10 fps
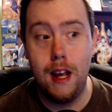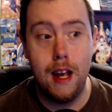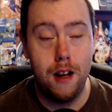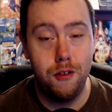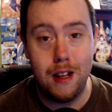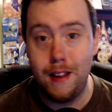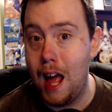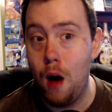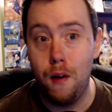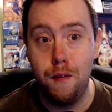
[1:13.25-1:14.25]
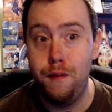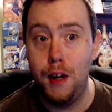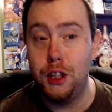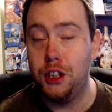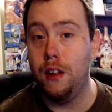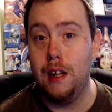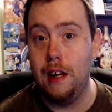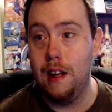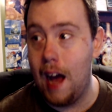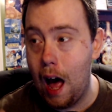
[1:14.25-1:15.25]
It is now
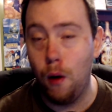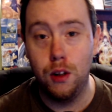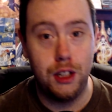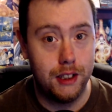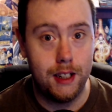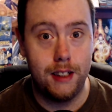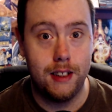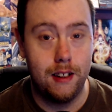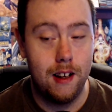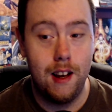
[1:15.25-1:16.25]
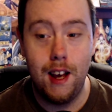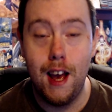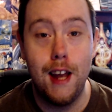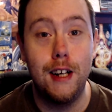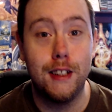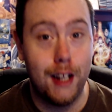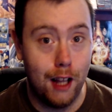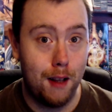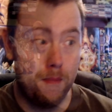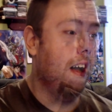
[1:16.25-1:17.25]
officially allergy season, and it is
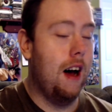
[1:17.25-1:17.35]
killing me.